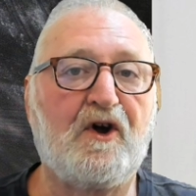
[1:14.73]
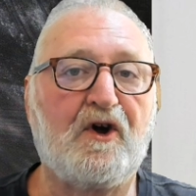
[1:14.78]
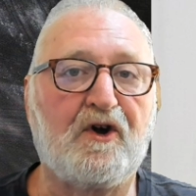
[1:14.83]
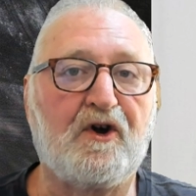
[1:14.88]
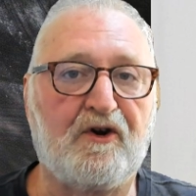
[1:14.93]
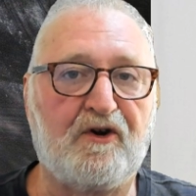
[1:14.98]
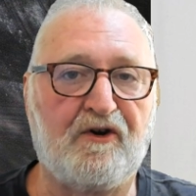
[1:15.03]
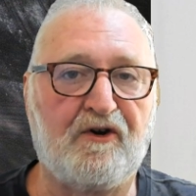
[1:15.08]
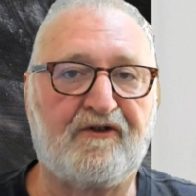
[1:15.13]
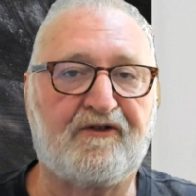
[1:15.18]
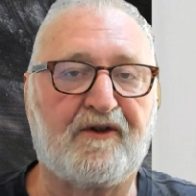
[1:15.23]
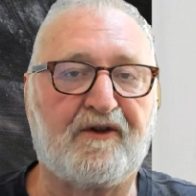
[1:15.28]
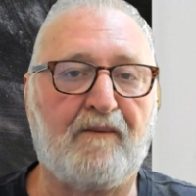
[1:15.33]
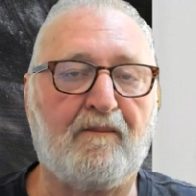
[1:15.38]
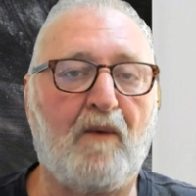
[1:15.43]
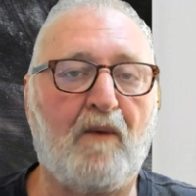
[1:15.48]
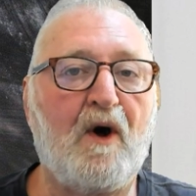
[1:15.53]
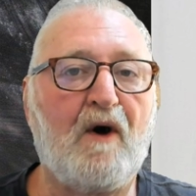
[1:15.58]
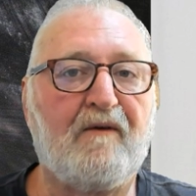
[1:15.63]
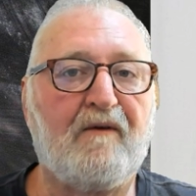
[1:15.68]
use them
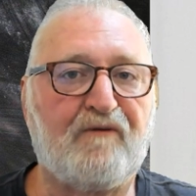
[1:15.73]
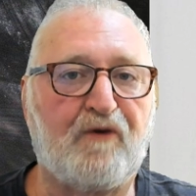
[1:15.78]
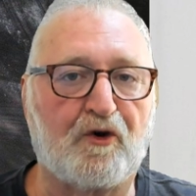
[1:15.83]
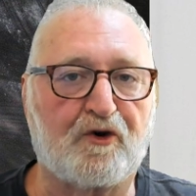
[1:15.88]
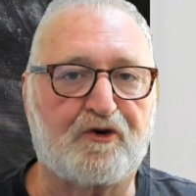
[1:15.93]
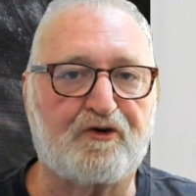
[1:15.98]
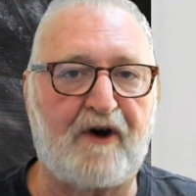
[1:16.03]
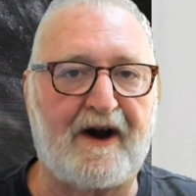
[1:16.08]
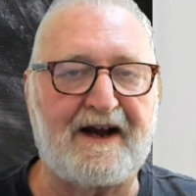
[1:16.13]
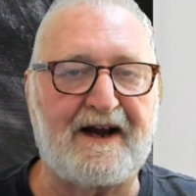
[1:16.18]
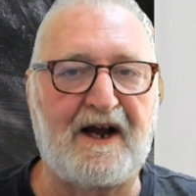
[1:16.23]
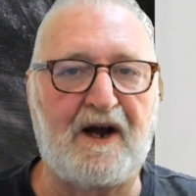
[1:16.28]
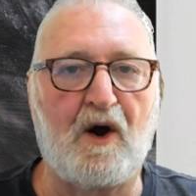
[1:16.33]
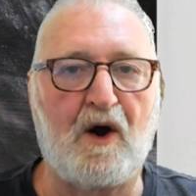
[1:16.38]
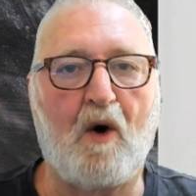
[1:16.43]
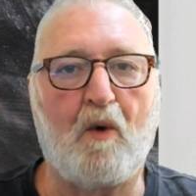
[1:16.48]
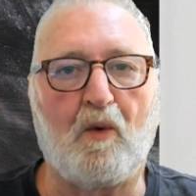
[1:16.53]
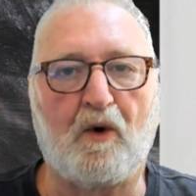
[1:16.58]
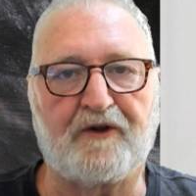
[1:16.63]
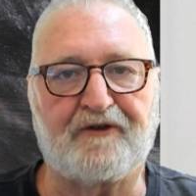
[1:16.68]
for tracking
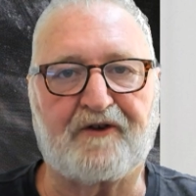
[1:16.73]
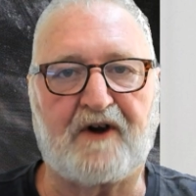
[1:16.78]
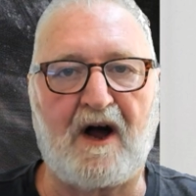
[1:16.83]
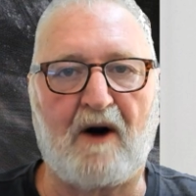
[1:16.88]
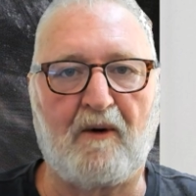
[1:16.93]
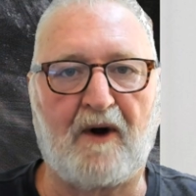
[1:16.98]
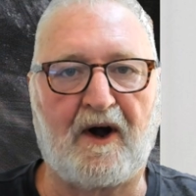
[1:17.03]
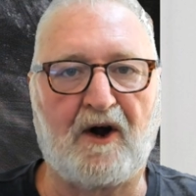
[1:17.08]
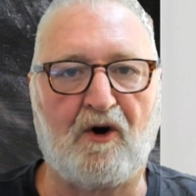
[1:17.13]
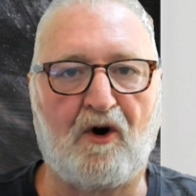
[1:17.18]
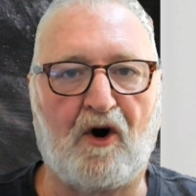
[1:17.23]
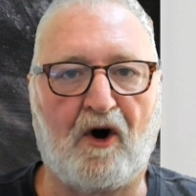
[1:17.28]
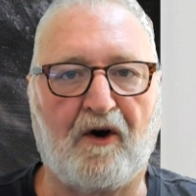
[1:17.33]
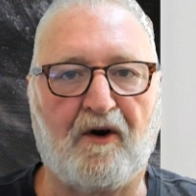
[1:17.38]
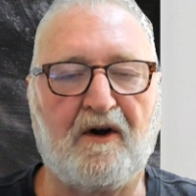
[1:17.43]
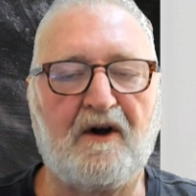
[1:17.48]
what's going on.